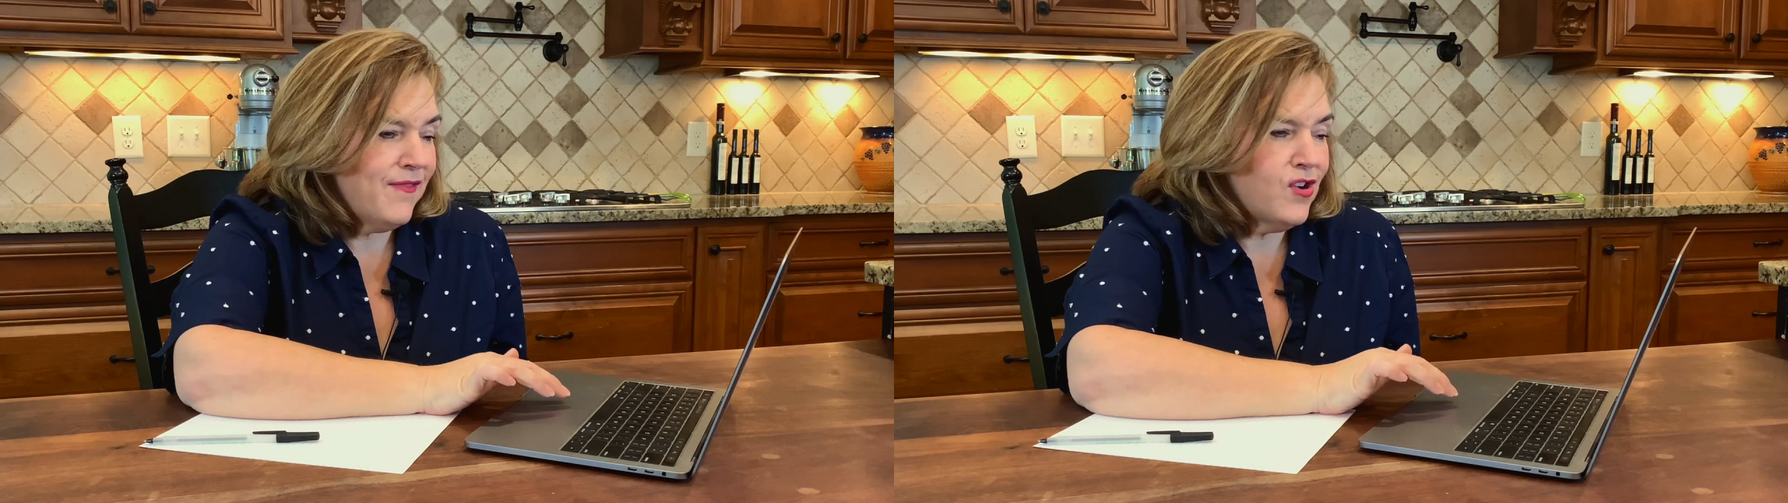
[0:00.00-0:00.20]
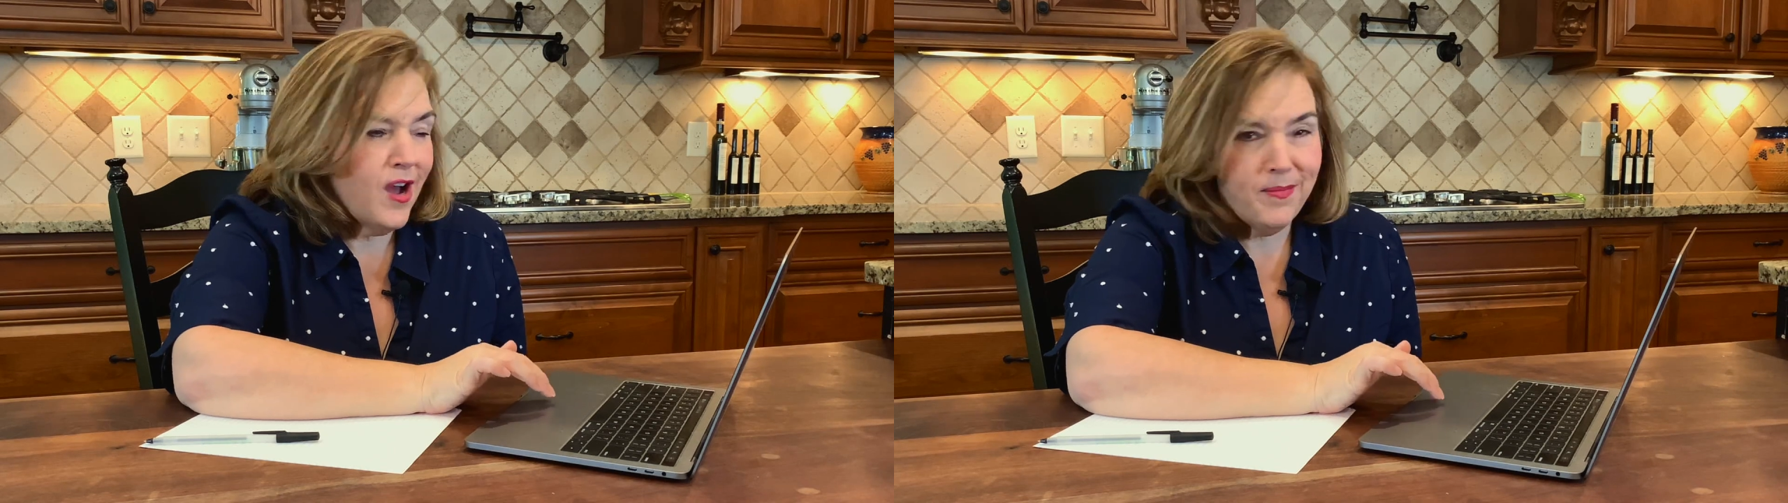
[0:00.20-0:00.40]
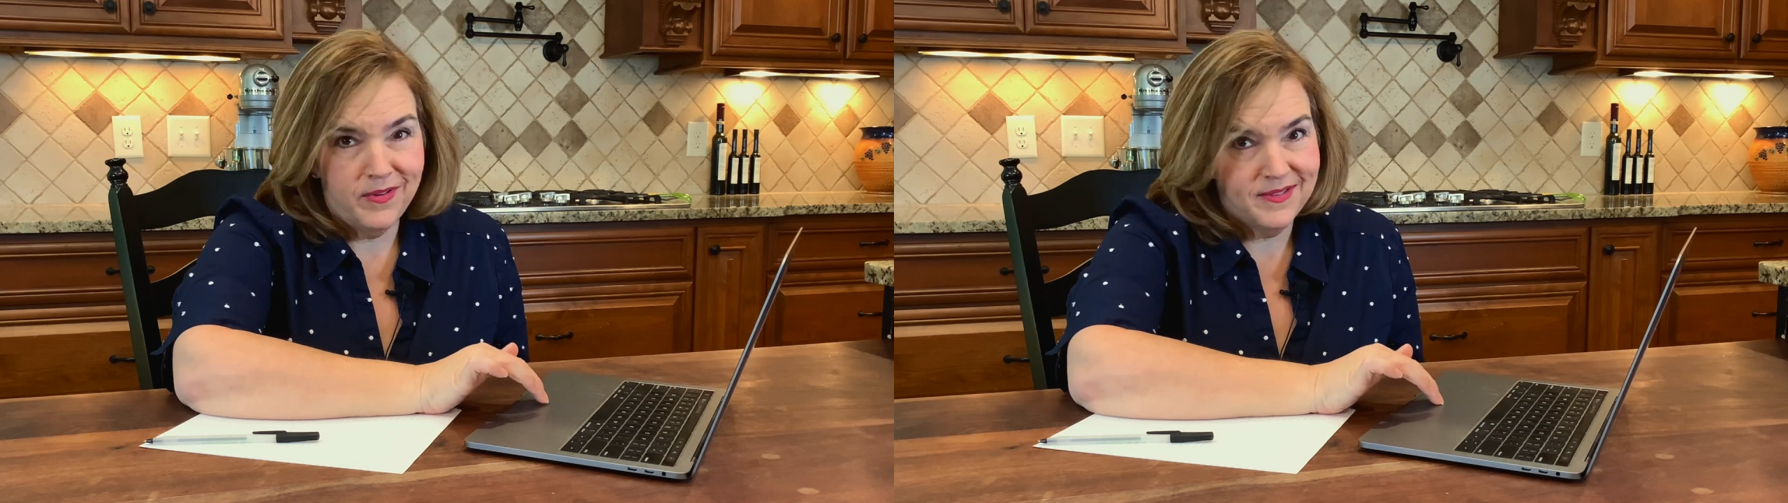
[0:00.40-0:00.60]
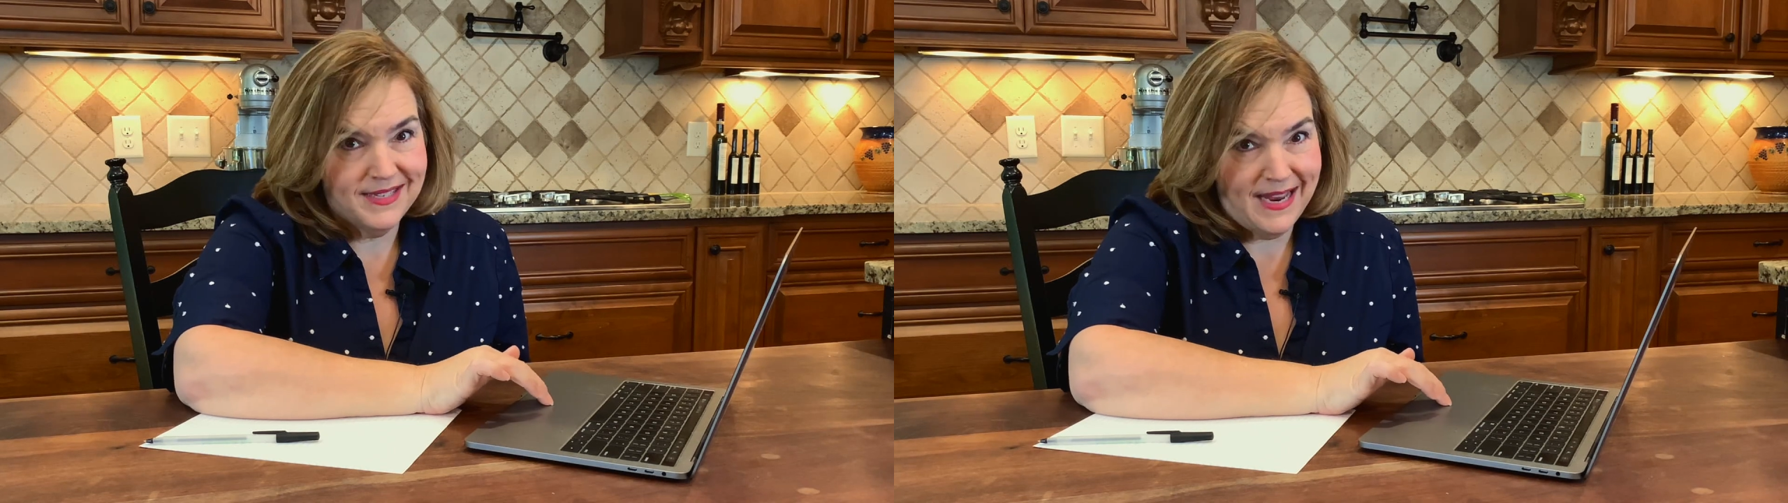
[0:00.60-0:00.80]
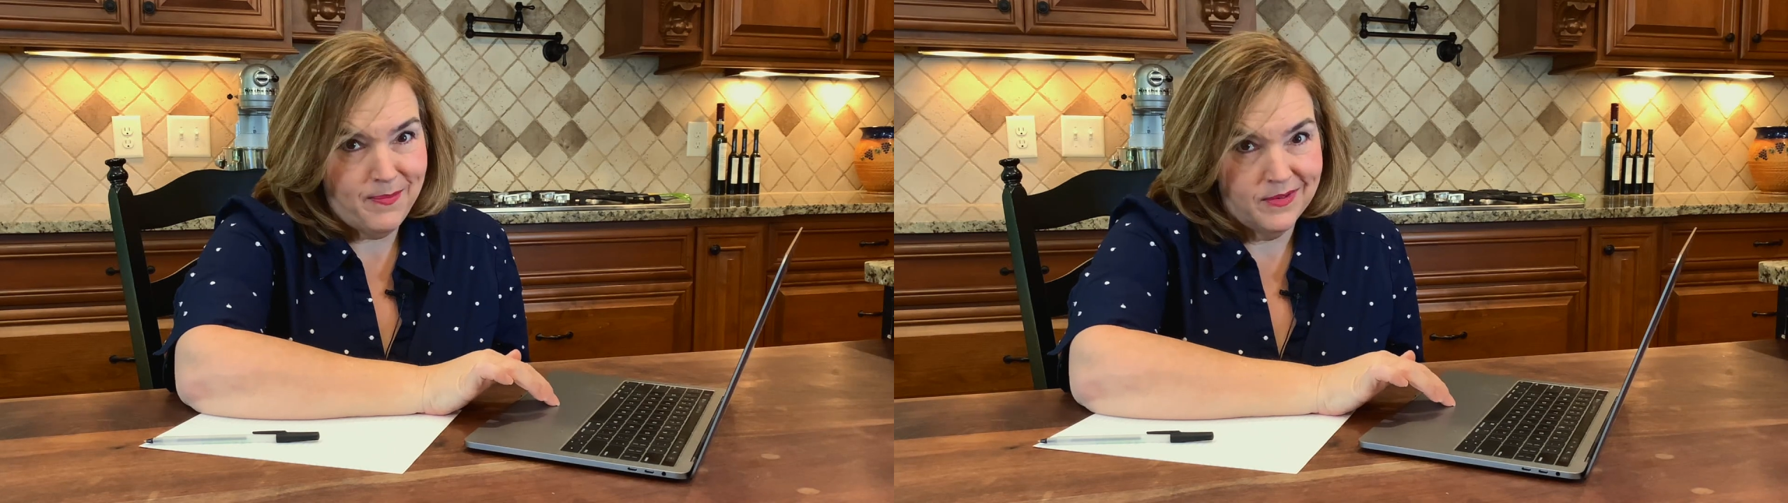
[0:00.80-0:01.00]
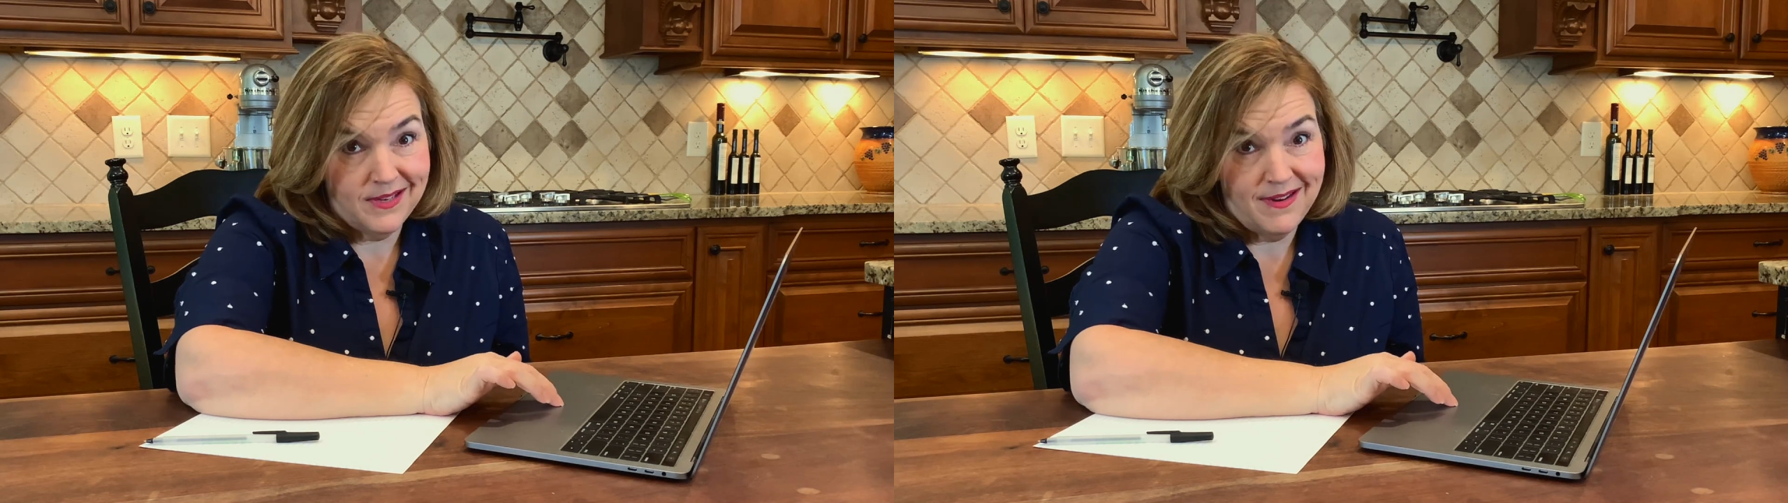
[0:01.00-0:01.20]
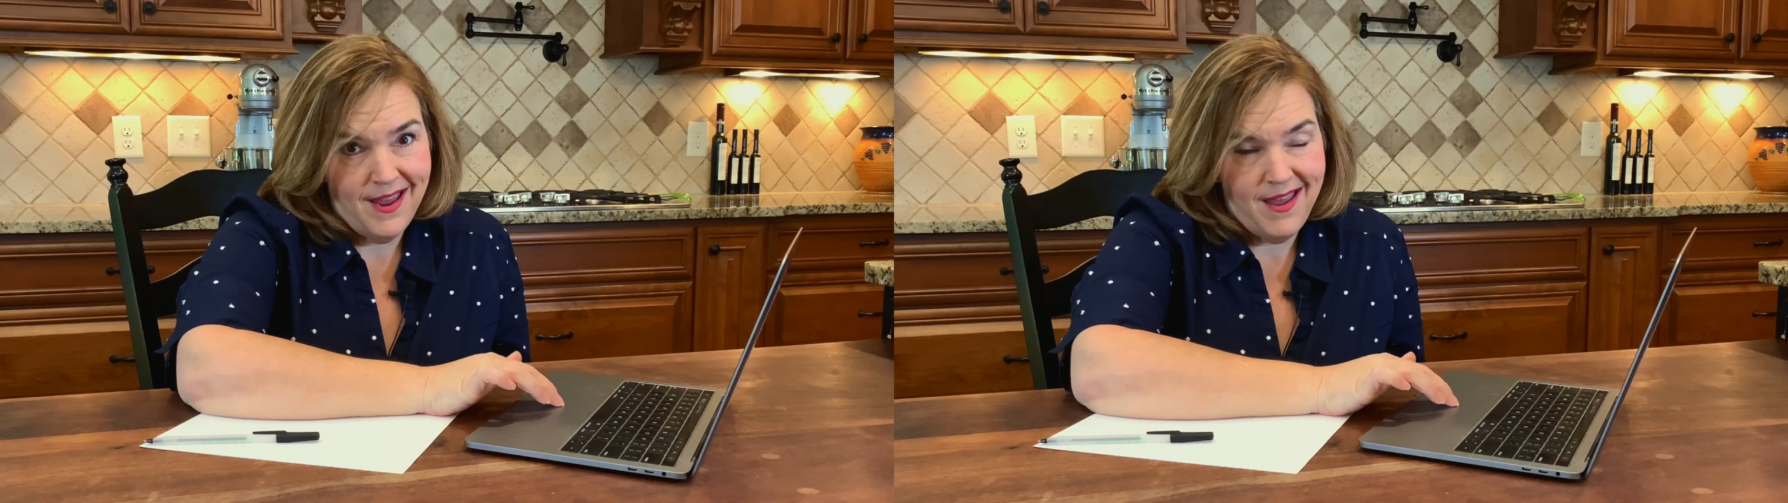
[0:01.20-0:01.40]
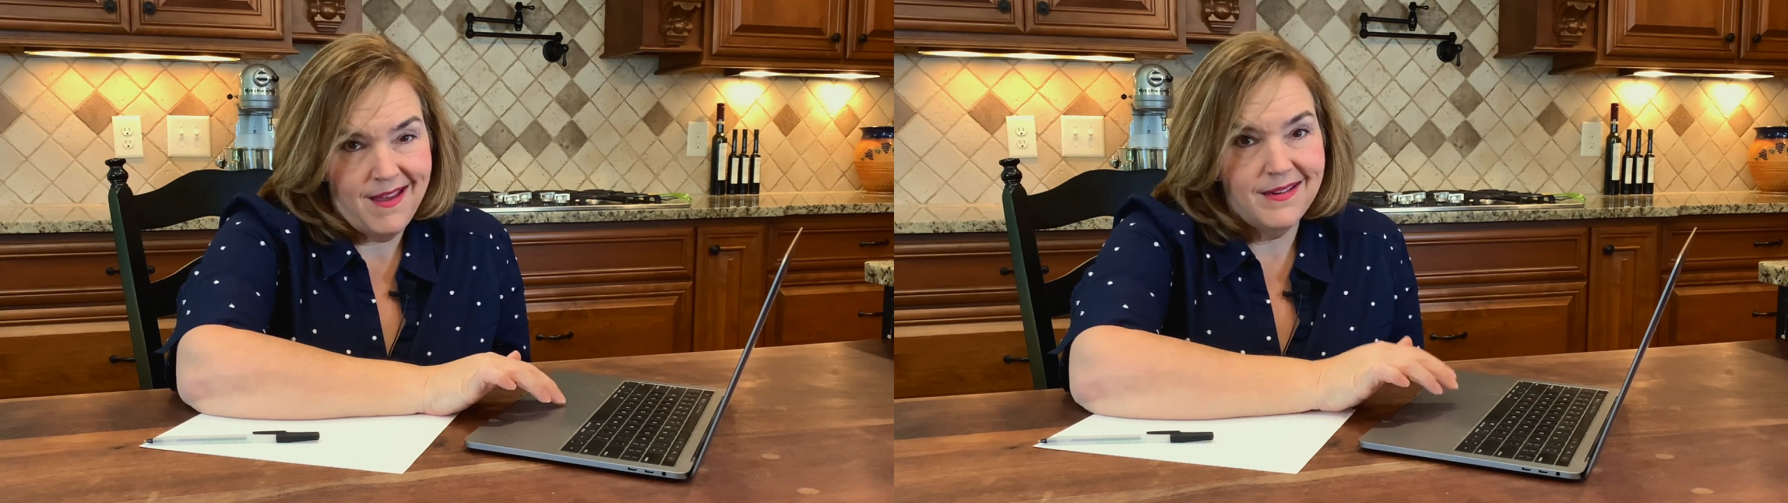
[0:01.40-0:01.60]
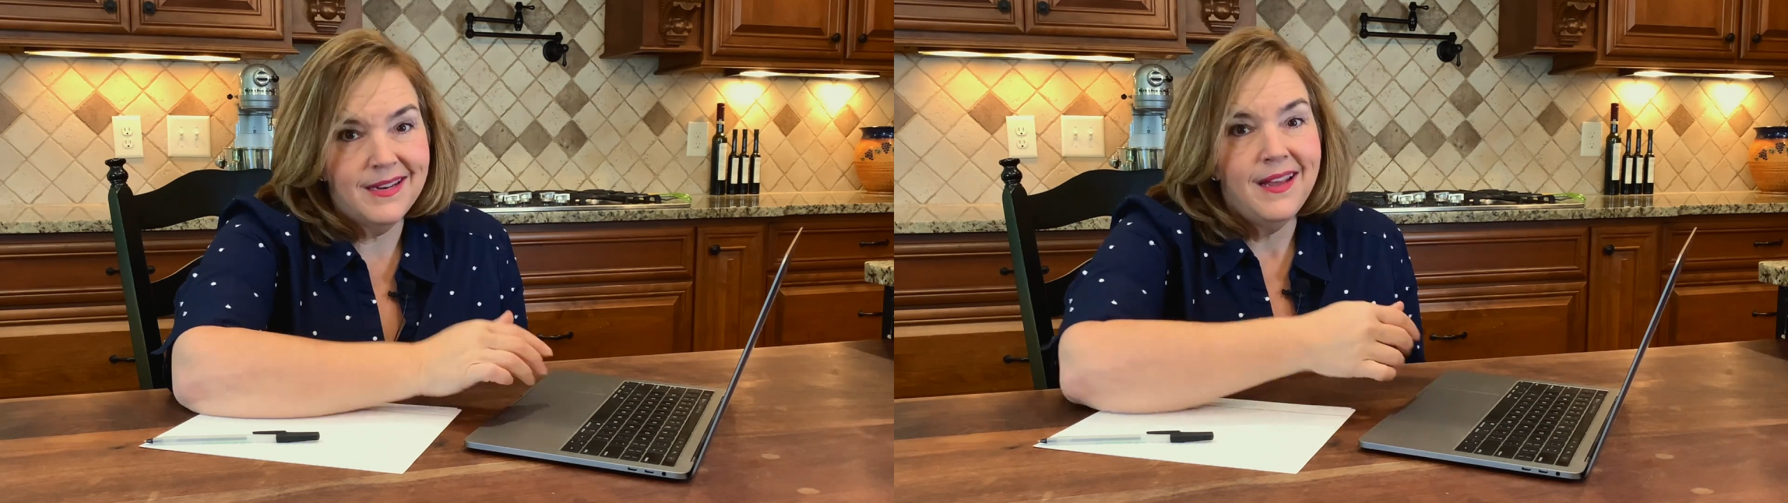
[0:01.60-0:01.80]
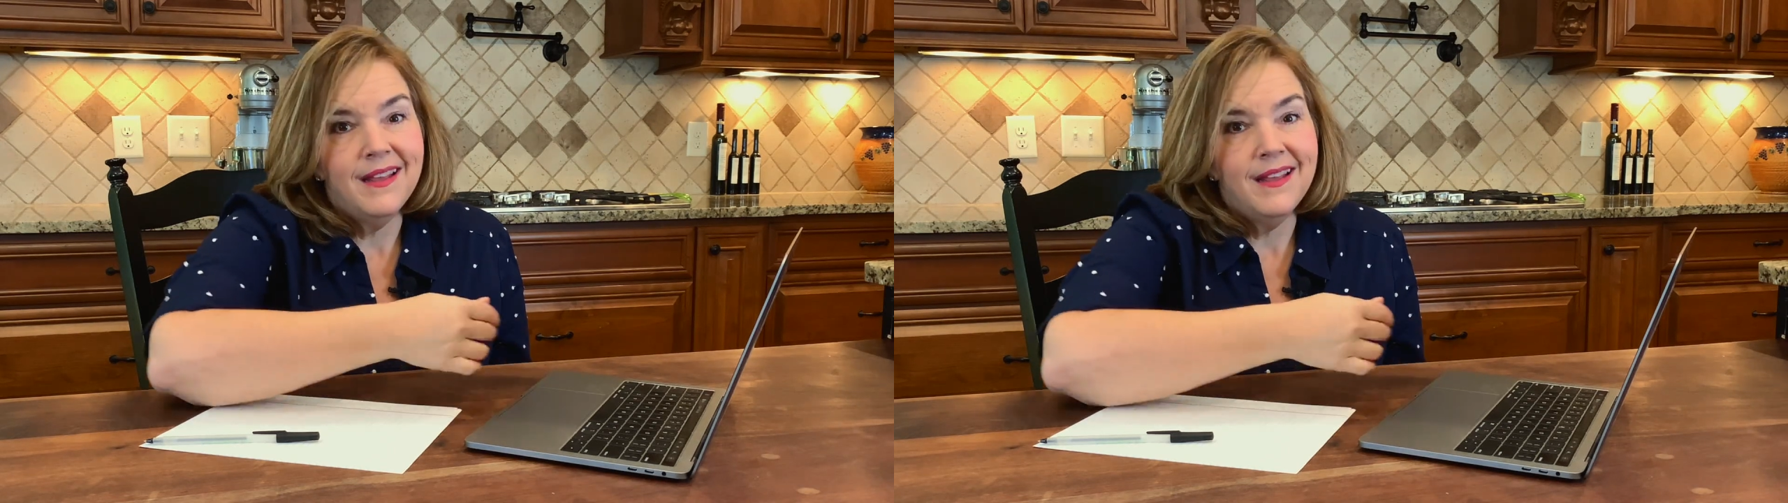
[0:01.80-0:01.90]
a couple of staples on hand.